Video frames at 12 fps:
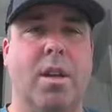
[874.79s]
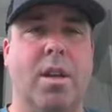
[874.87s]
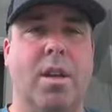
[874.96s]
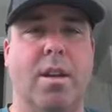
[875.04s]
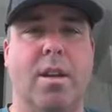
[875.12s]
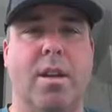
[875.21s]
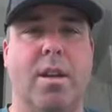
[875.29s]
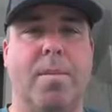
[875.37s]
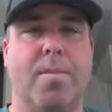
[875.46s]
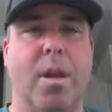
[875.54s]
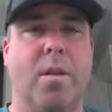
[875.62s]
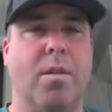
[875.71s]
And
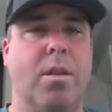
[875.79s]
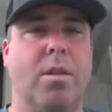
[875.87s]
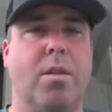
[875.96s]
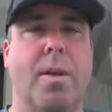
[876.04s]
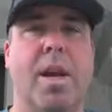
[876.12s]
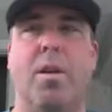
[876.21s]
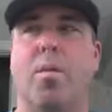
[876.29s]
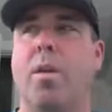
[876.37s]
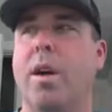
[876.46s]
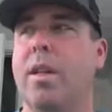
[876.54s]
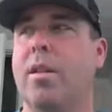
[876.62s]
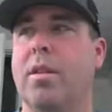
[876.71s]
uh, you know, because no matter
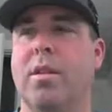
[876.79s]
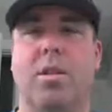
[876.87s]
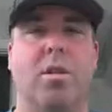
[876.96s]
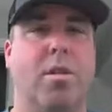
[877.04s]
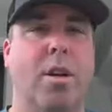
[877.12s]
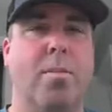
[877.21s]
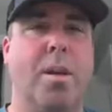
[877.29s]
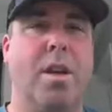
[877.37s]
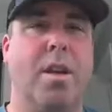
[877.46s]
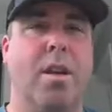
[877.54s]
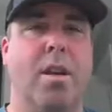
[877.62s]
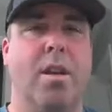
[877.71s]
what, they're still going to
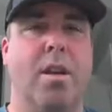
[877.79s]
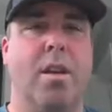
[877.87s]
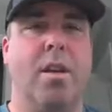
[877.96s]
be